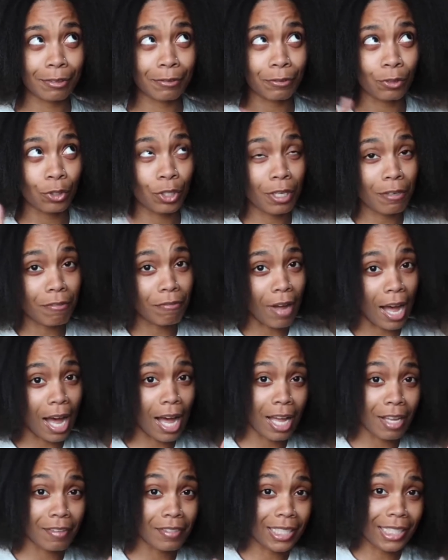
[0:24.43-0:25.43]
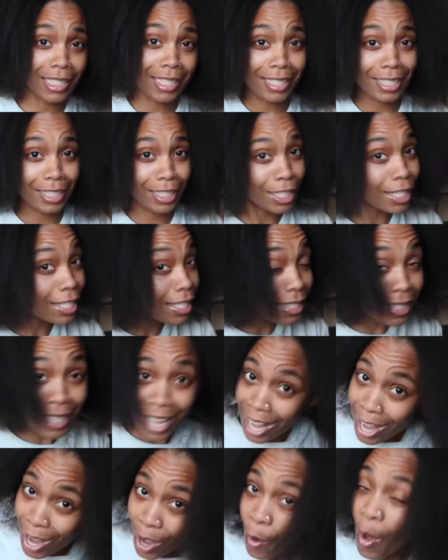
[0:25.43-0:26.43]
4, 5, 6 years
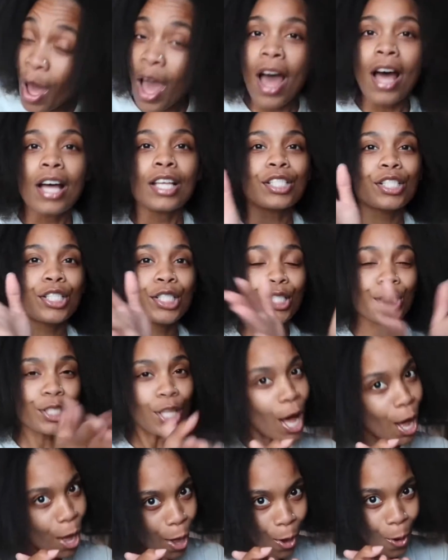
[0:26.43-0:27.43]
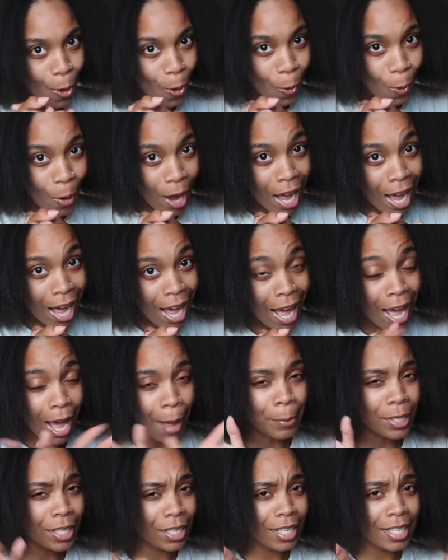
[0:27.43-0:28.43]
now. So
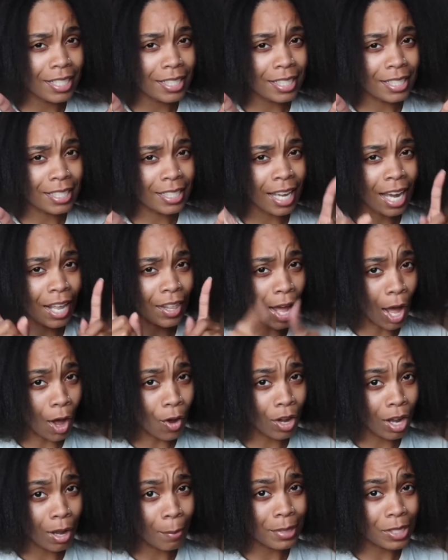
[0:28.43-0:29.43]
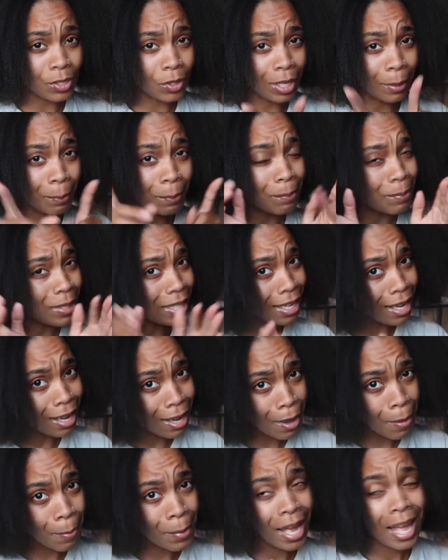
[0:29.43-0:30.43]
I'm curious to see how the outcome is going to
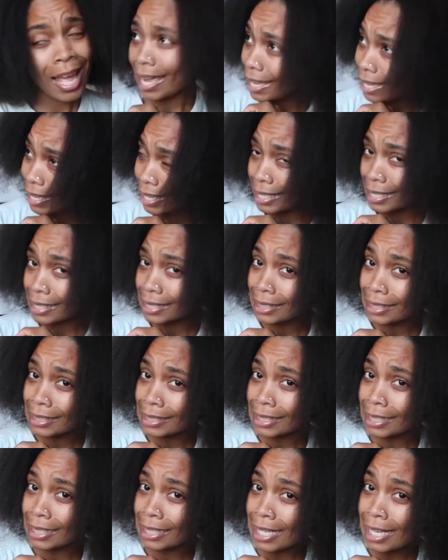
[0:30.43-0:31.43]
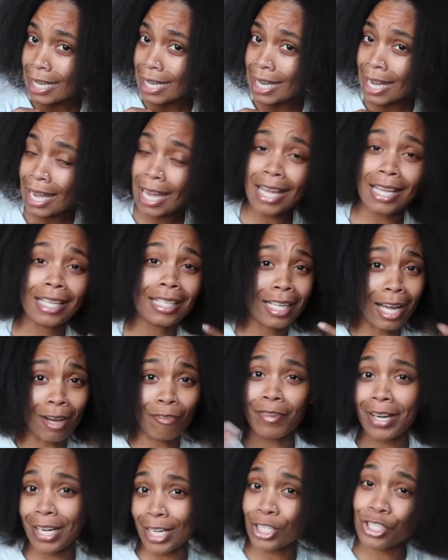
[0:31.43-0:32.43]
come, and
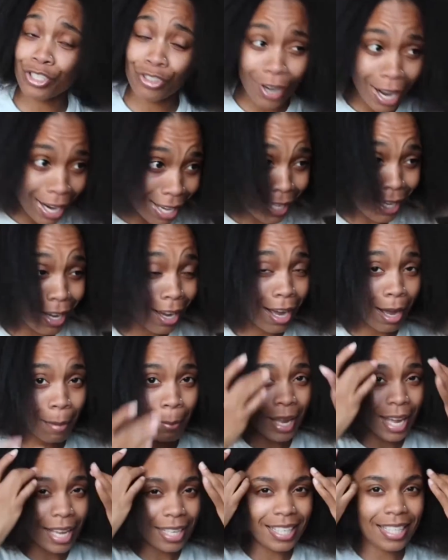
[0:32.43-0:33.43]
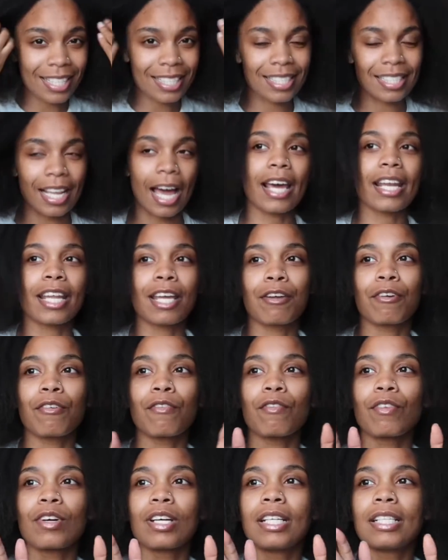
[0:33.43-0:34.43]
I'm ready to try, y'all. I'm kind of excited
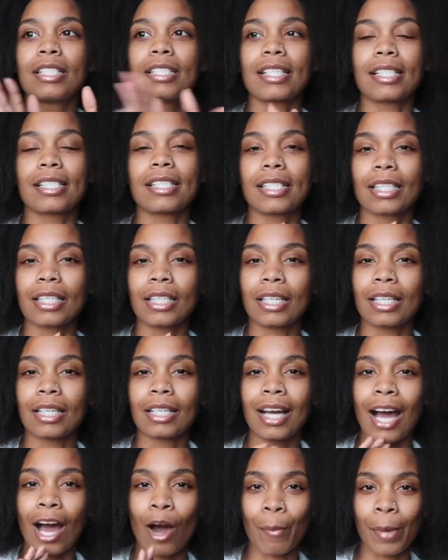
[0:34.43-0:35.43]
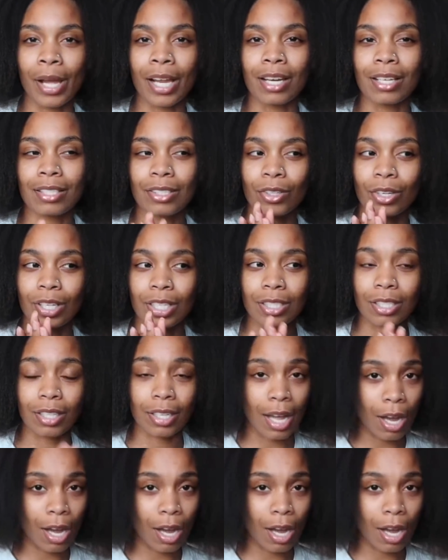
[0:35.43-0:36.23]
to see how my hair is going to turn